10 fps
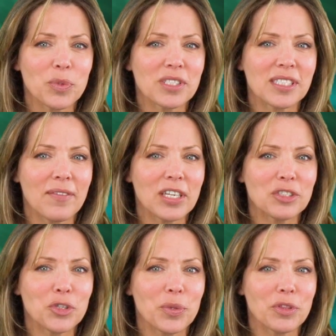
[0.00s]
with
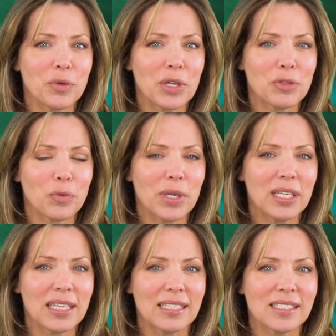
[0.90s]

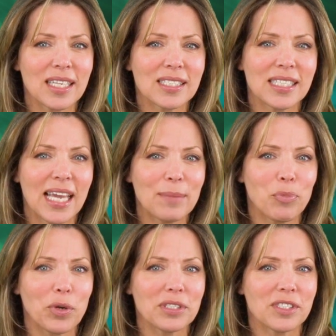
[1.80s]
72-33, that's
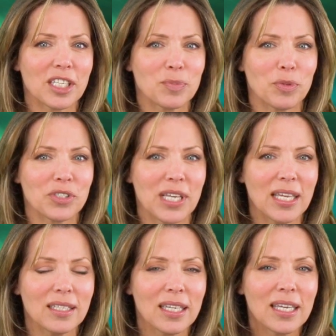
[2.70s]

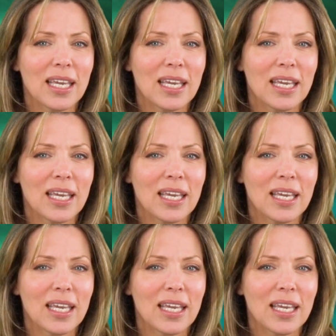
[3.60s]
68.6%.